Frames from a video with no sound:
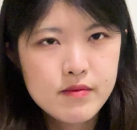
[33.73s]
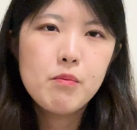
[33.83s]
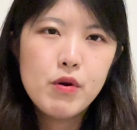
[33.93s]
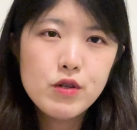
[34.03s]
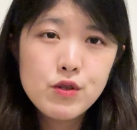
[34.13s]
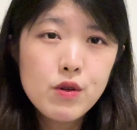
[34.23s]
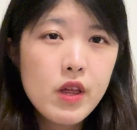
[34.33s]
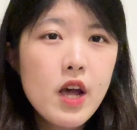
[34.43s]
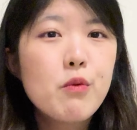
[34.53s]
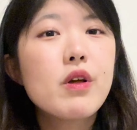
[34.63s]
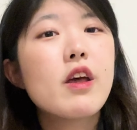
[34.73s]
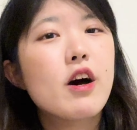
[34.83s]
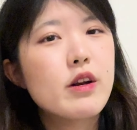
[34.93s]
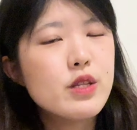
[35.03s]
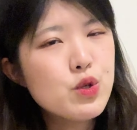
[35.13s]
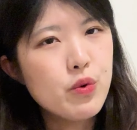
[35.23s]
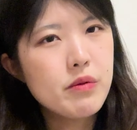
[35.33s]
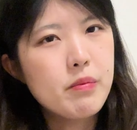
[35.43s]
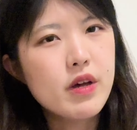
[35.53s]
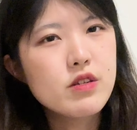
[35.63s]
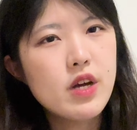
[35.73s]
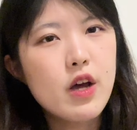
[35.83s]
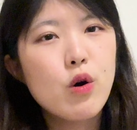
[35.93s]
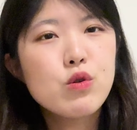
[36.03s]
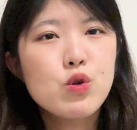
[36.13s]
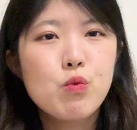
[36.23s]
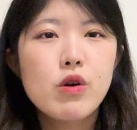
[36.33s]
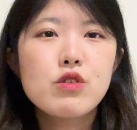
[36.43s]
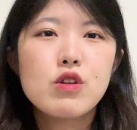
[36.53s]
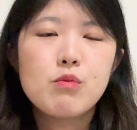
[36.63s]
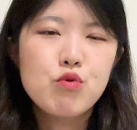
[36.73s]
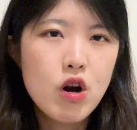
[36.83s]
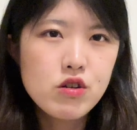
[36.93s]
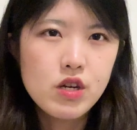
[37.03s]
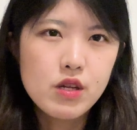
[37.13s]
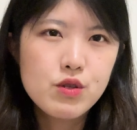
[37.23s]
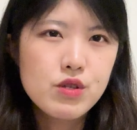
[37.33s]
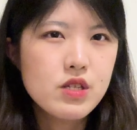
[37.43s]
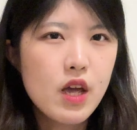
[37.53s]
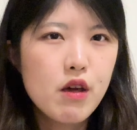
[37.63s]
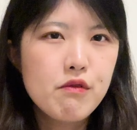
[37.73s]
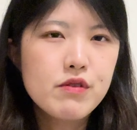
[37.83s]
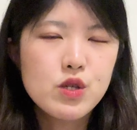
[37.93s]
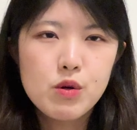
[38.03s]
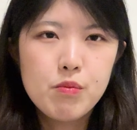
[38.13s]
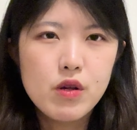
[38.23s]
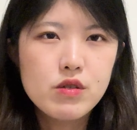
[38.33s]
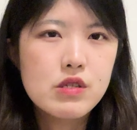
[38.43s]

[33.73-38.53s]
Personally, I really got into it because I also worked on a project to save surplus